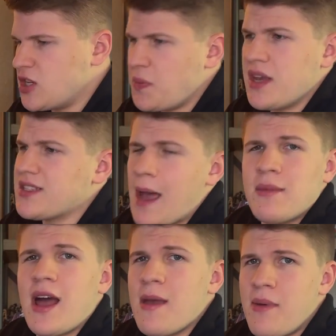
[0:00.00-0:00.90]
just because I'm
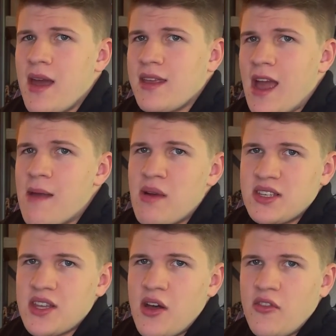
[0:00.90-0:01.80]
an iPad guy
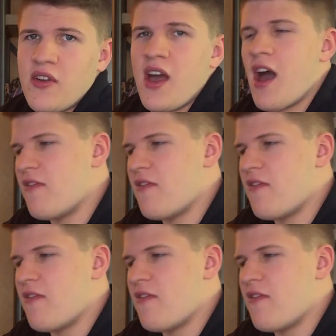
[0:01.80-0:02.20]
myself, I